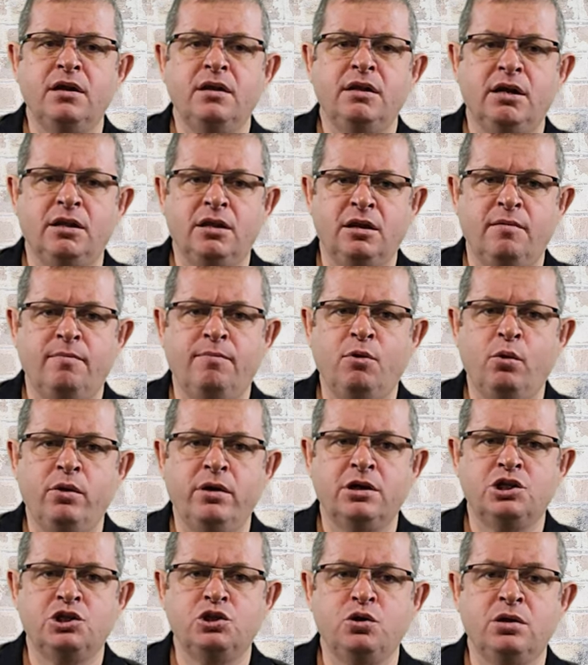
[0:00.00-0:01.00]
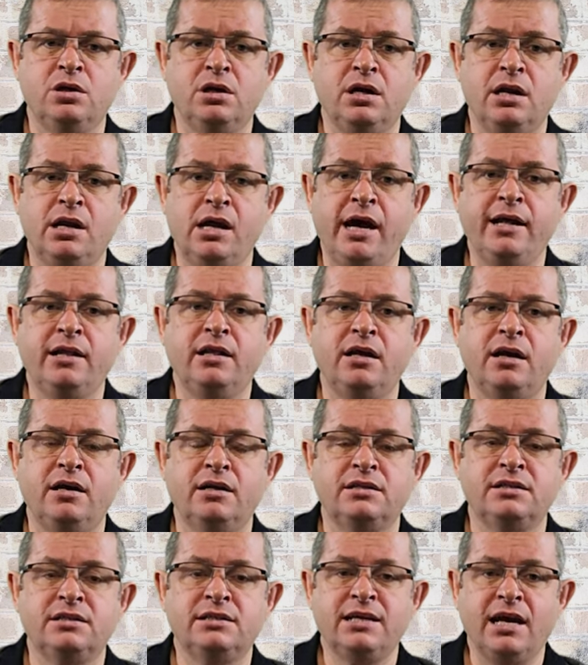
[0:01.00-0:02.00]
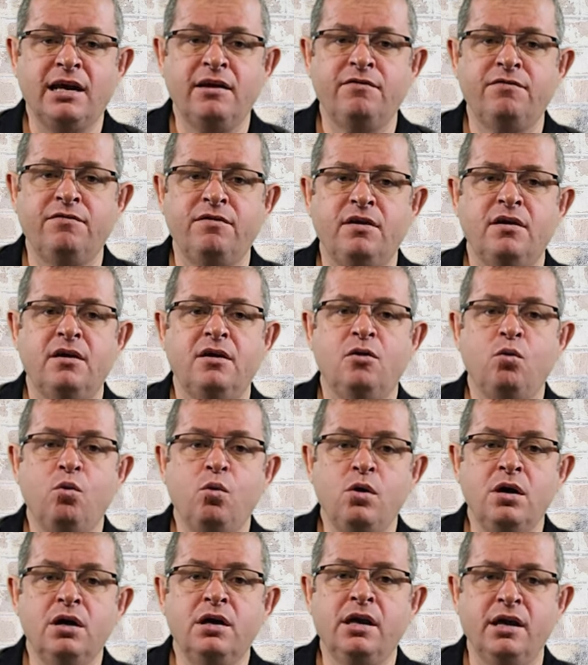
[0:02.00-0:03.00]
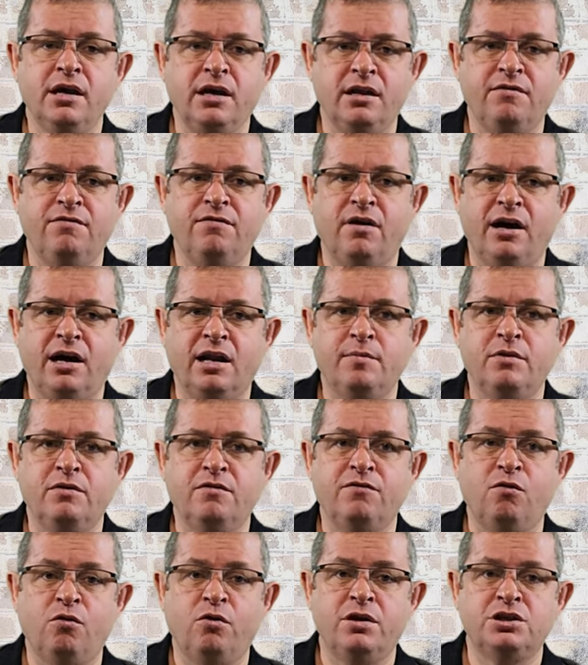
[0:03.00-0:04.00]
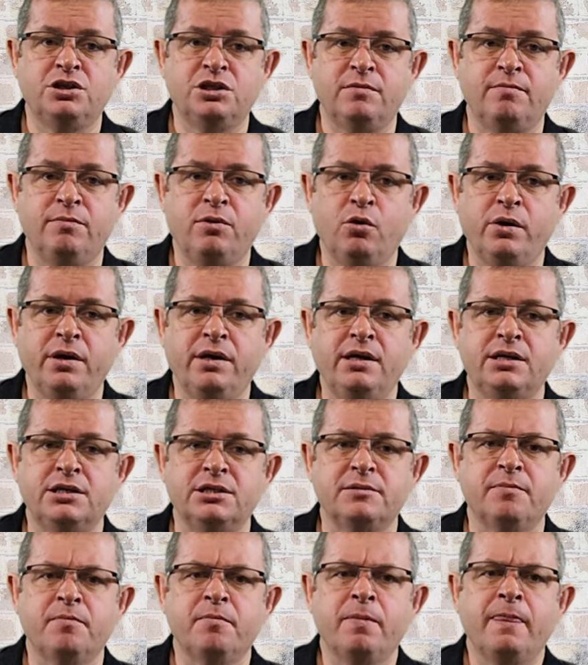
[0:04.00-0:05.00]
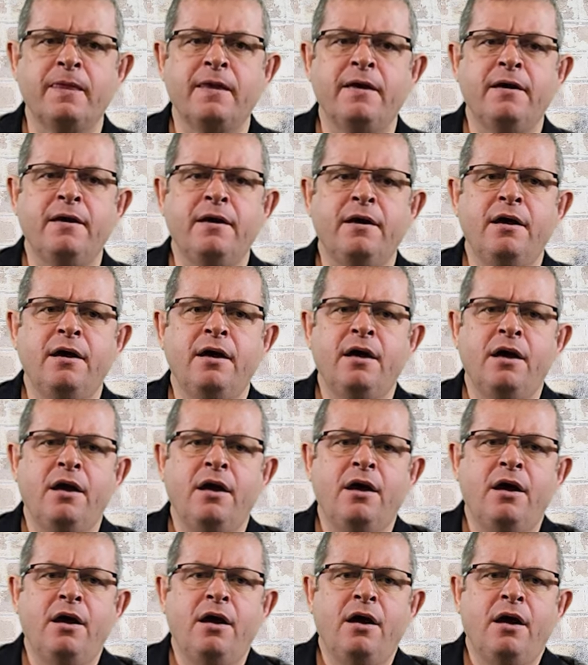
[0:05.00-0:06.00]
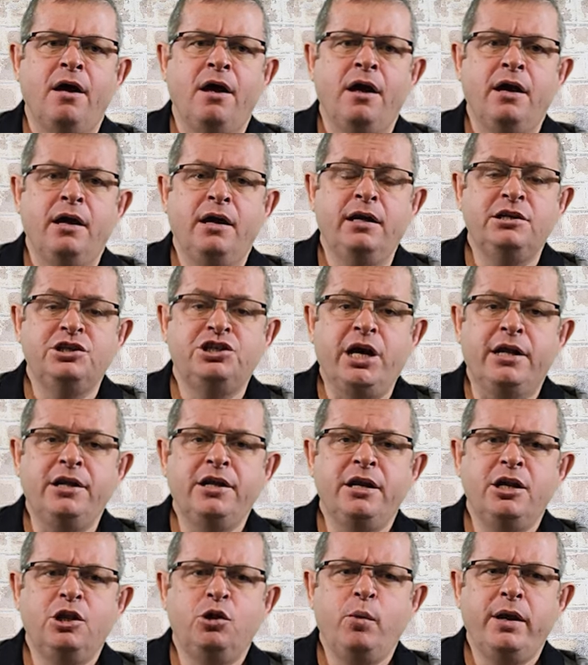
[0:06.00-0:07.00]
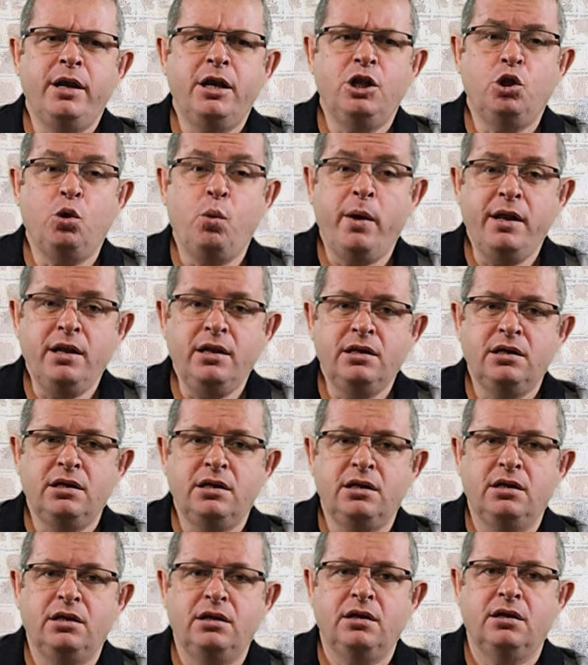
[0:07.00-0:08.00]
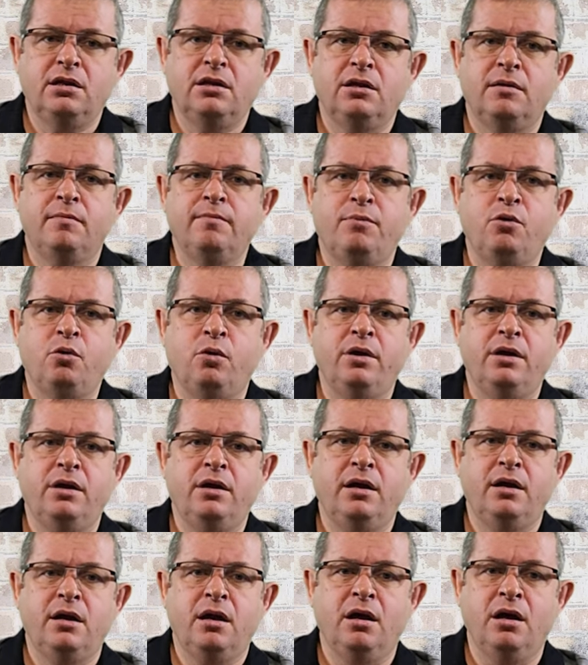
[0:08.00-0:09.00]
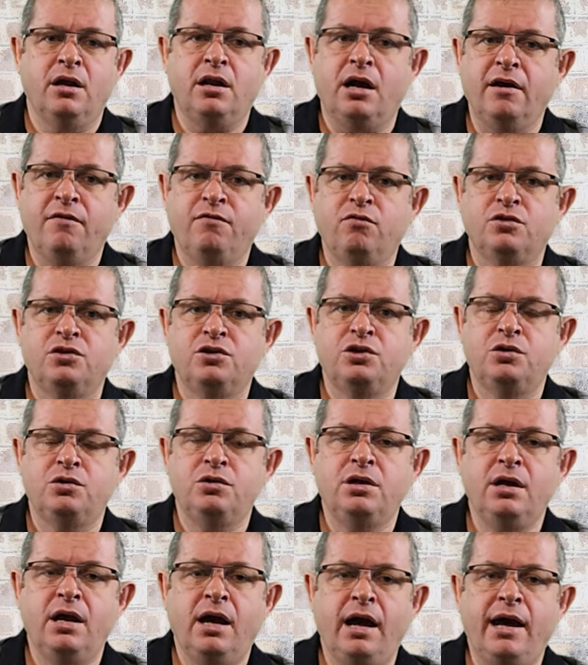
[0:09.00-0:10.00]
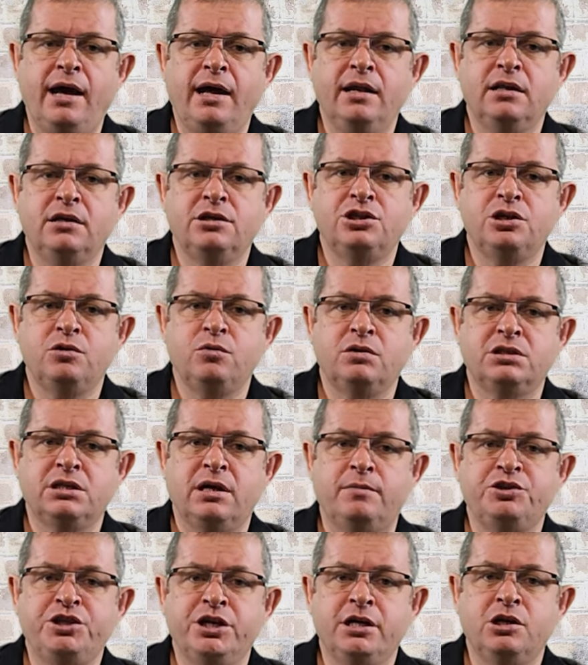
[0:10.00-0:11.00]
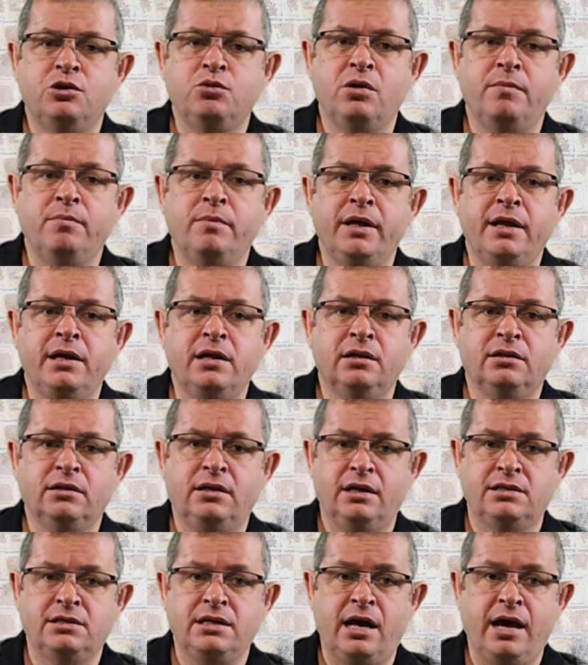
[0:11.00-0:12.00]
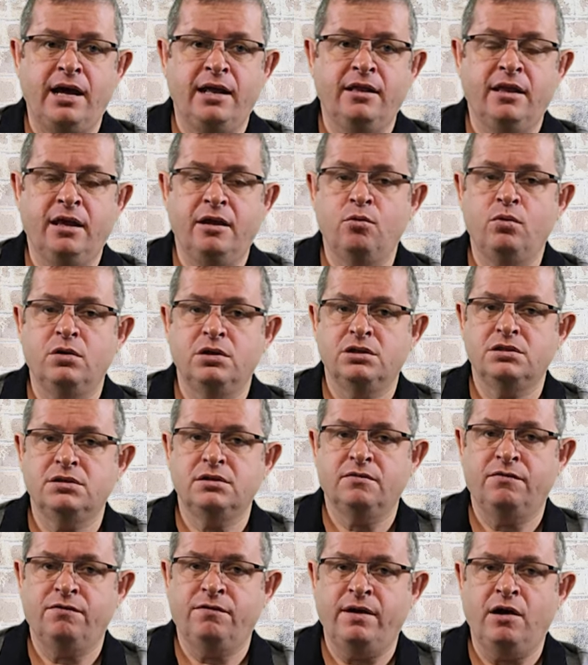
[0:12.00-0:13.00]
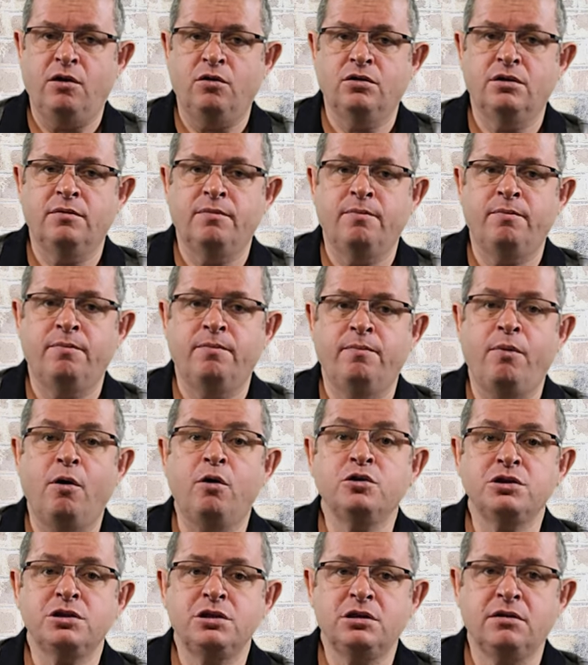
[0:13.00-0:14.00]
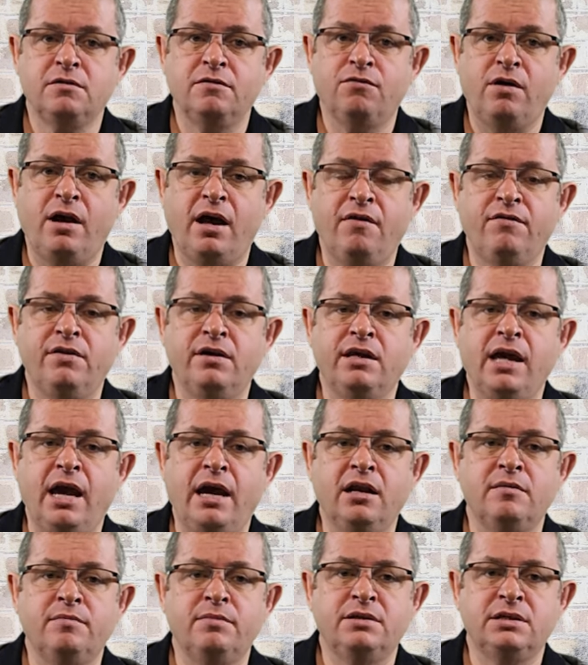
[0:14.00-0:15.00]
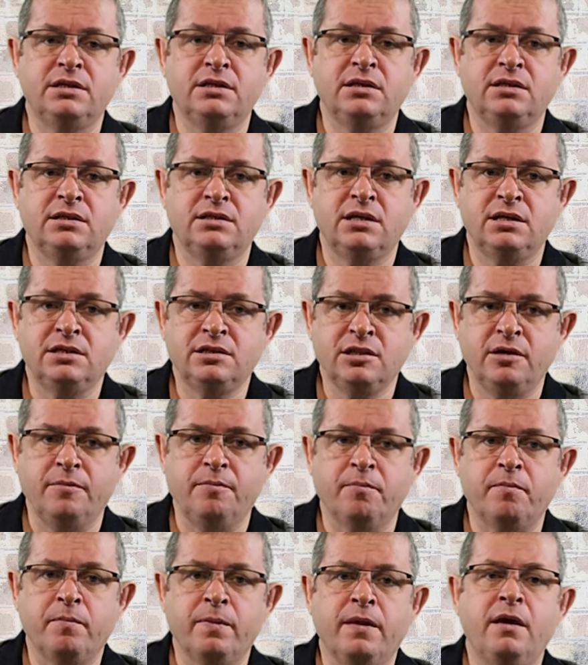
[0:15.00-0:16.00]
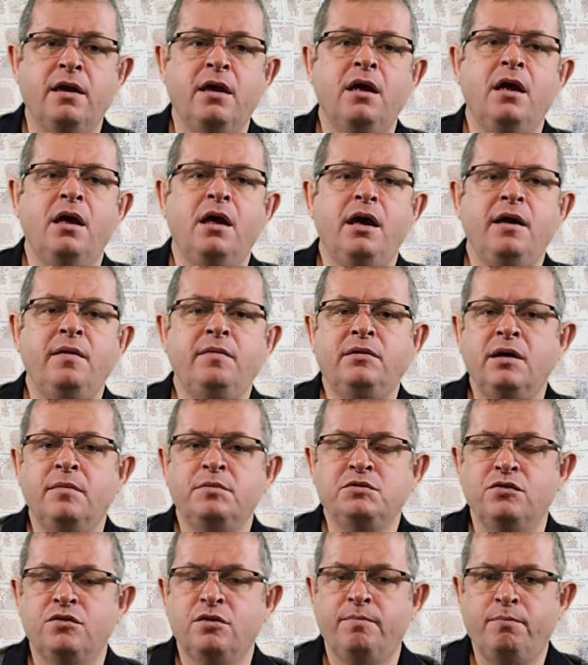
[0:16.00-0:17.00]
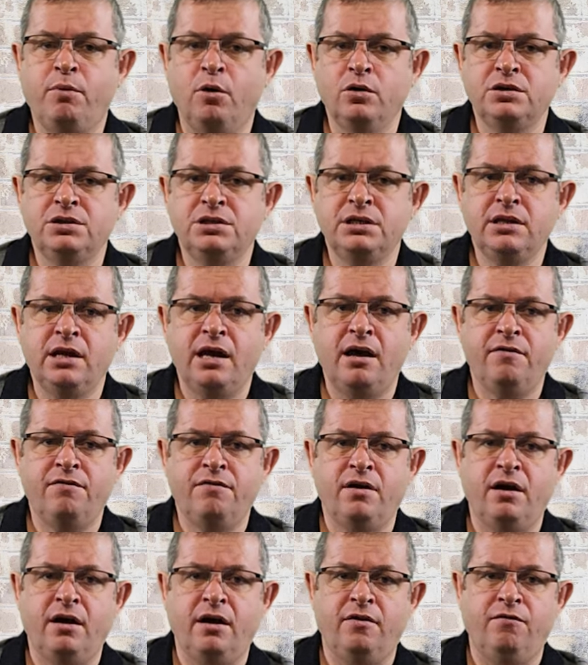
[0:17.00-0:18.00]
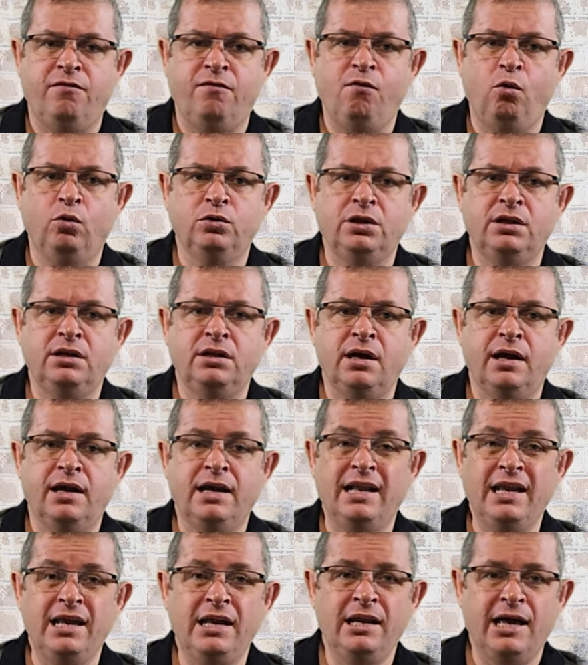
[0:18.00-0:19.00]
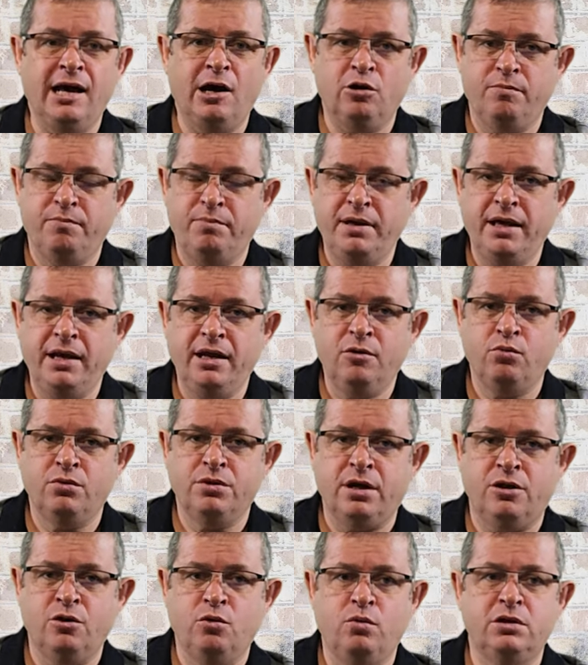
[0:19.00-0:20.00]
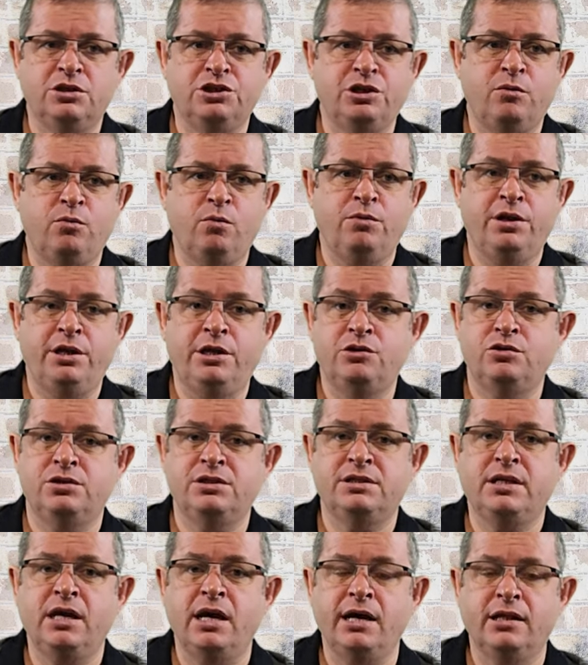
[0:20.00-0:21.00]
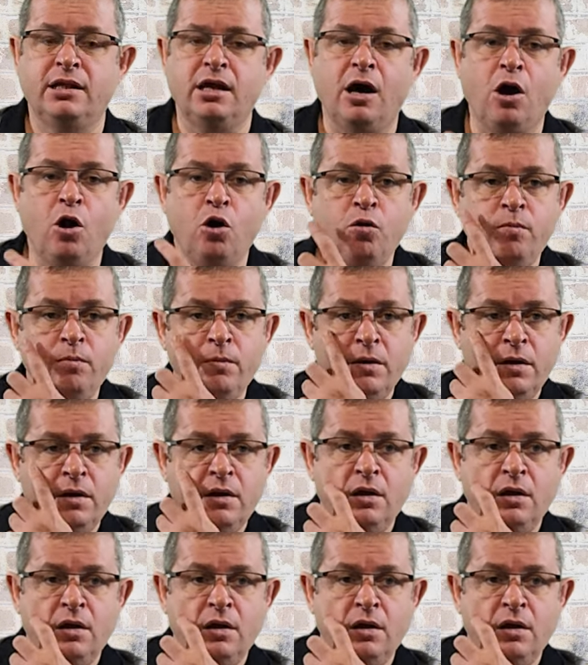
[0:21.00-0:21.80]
that an employer should create a safe working environment for its employees. In January 2020, the employee arrived for duty and she was subjected to a medical test and then was found positive for having cannabis in the system. In terms of the policy, they have a 14-day clean-out period. In other words, she will need to stay at home.